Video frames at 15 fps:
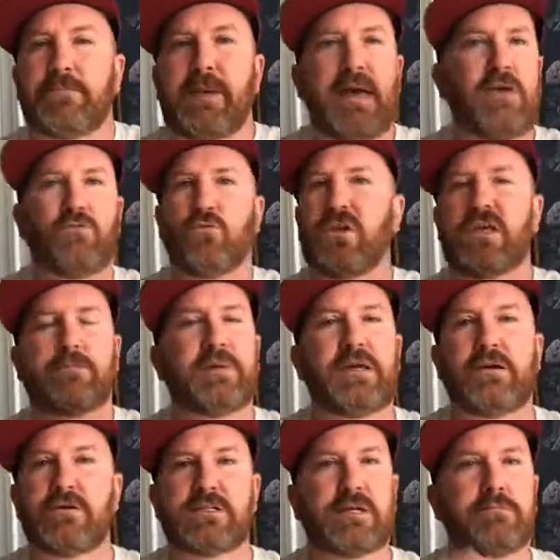pen
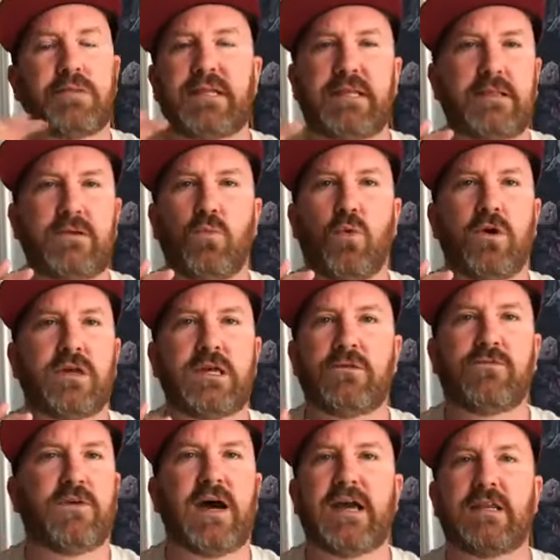reappears completely working
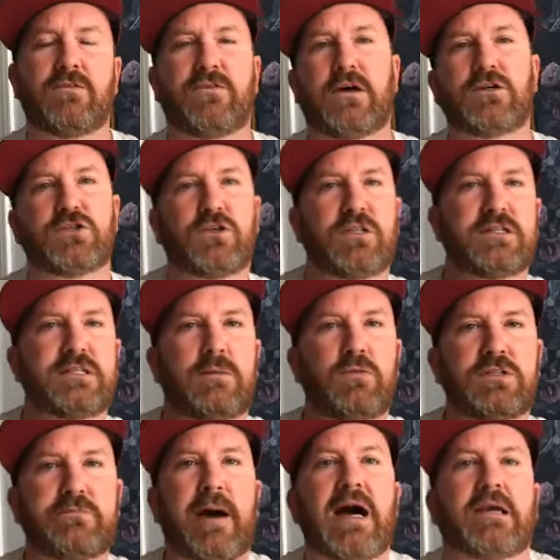fine and functional in
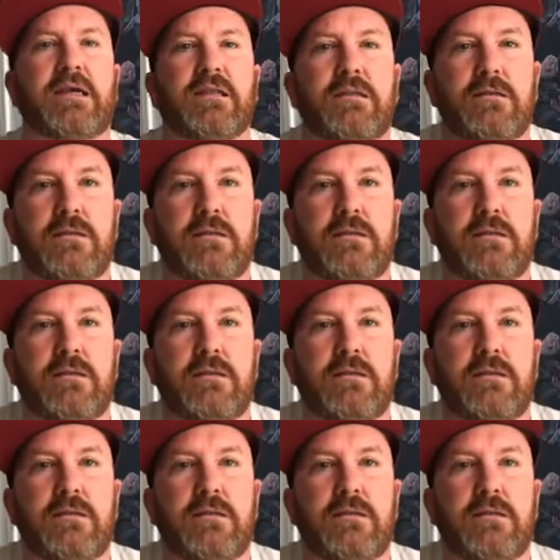someone's pocket.